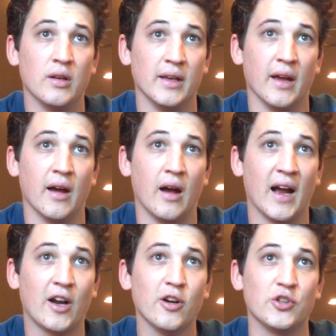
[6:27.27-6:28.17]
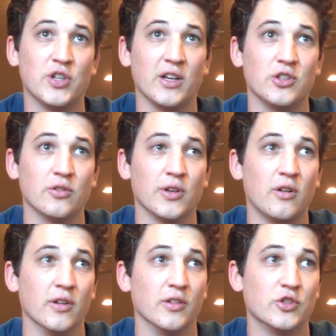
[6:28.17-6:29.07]
Yeah, I heard Jake
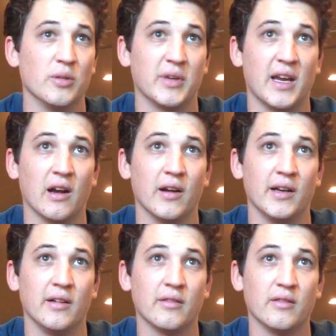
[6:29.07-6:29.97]
Gyllenhaal and Jim Carrey